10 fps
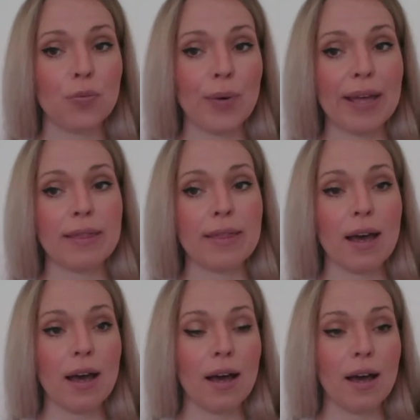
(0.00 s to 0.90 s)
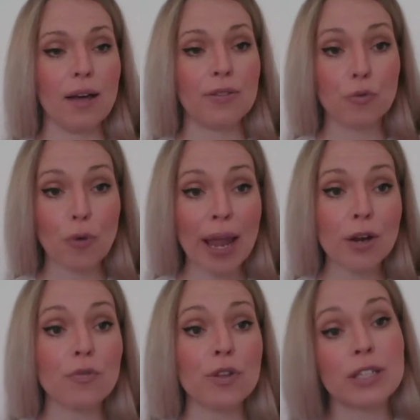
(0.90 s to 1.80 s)
with the
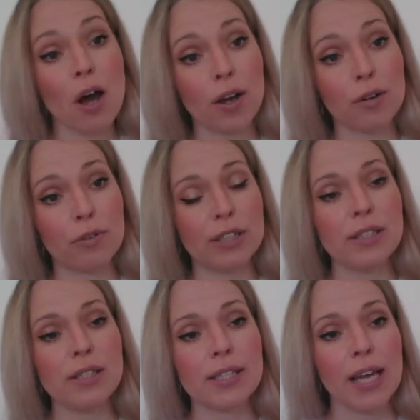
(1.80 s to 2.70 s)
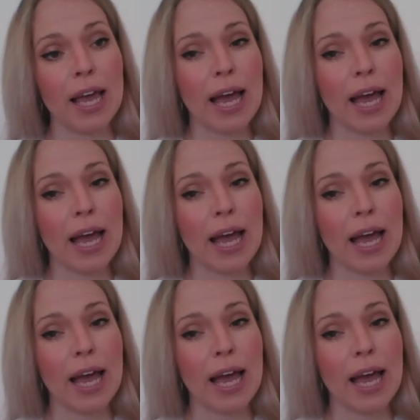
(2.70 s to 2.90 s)
reign of the tyrants,